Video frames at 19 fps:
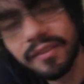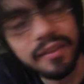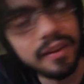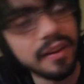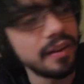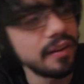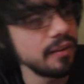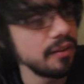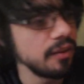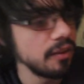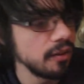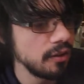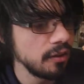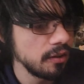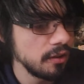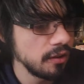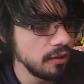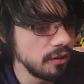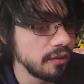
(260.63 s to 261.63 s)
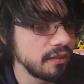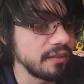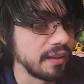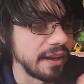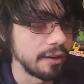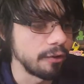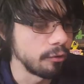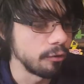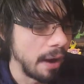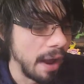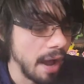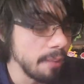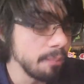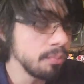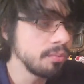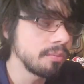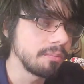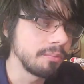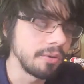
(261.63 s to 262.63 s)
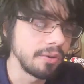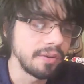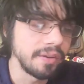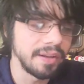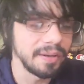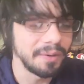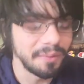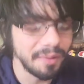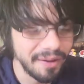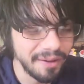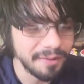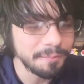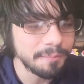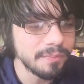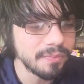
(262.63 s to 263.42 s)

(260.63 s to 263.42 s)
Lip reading: like looks like crap. But anyway,